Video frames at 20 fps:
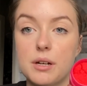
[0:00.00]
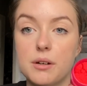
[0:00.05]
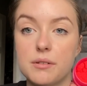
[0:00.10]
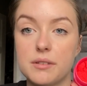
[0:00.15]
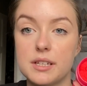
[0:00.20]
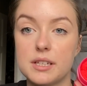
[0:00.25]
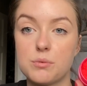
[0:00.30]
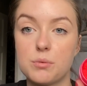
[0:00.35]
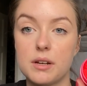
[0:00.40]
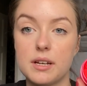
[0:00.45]

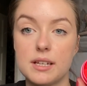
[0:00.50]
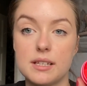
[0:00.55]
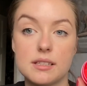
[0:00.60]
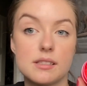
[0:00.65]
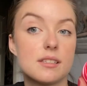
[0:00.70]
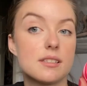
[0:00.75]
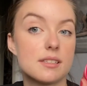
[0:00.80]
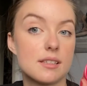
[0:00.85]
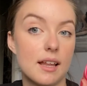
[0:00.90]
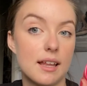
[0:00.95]
This one is
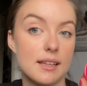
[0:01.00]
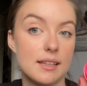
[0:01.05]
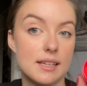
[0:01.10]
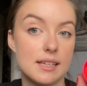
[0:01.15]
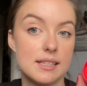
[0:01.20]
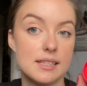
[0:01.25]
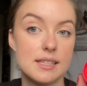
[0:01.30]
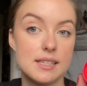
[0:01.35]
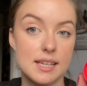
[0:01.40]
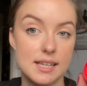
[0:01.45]
slightly
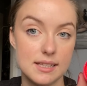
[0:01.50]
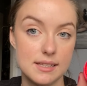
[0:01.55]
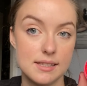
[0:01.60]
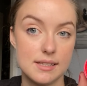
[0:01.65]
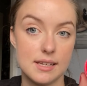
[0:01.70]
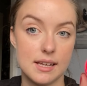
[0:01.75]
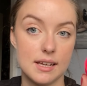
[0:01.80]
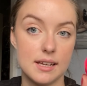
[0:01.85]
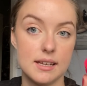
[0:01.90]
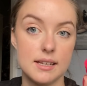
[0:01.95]

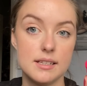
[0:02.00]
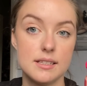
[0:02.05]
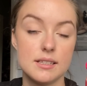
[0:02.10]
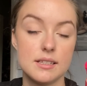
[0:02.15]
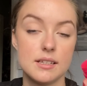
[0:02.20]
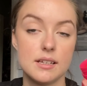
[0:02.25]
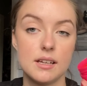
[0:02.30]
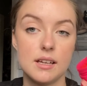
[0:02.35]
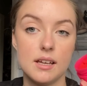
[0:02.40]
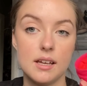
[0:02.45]
tinted,
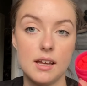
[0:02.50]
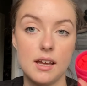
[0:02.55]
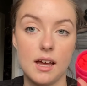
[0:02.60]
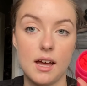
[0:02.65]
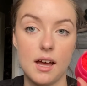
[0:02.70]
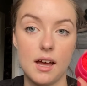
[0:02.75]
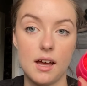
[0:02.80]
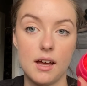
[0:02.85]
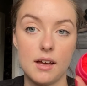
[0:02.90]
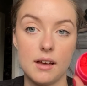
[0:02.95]

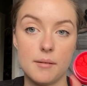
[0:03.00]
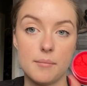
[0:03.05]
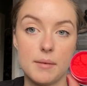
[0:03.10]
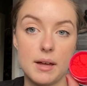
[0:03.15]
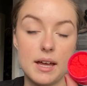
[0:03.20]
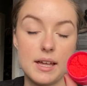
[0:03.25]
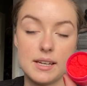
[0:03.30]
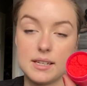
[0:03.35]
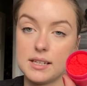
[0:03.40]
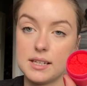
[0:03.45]
and
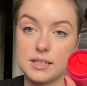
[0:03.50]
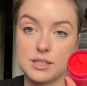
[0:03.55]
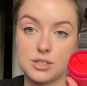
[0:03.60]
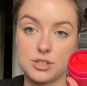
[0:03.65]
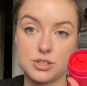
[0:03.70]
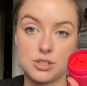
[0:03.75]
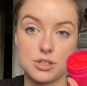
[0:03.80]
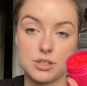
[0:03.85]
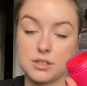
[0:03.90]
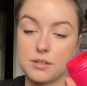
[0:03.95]
it's
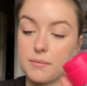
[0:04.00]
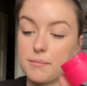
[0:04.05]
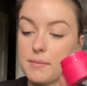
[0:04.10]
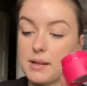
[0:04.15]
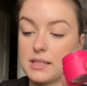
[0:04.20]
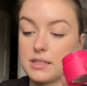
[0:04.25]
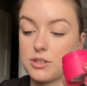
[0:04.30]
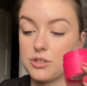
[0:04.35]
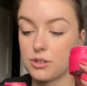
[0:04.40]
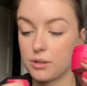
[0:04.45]
just an
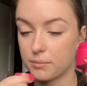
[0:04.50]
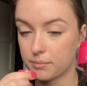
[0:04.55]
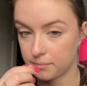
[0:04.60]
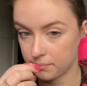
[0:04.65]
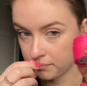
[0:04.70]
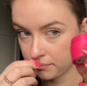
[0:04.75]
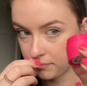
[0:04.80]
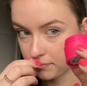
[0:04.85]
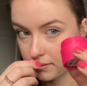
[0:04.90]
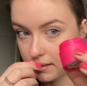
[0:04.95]
amazing job,
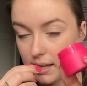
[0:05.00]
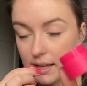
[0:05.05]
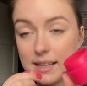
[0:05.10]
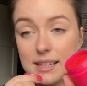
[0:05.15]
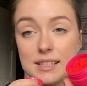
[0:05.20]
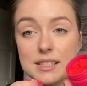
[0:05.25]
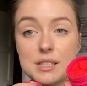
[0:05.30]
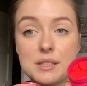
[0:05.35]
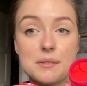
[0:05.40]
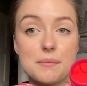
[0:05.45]
and it
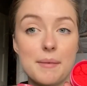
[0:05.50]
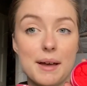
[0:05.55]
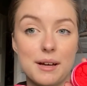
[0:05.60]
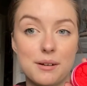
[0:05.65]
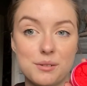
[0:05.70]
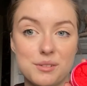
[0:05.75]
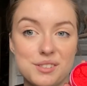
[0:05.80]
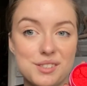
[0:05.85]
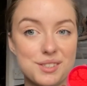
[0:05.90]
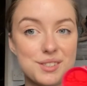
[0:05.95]

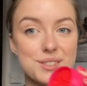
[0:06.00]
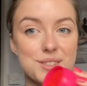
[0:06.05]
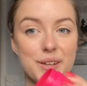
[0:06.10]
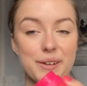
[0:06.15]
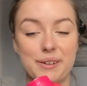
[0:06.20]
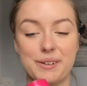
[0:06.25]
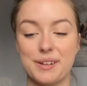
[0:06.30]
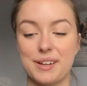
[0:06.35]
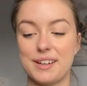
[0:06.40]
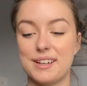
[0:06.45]
smells so
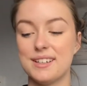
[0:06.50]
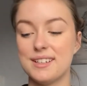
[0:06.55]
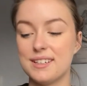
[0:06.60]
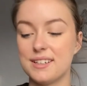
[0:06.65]
good.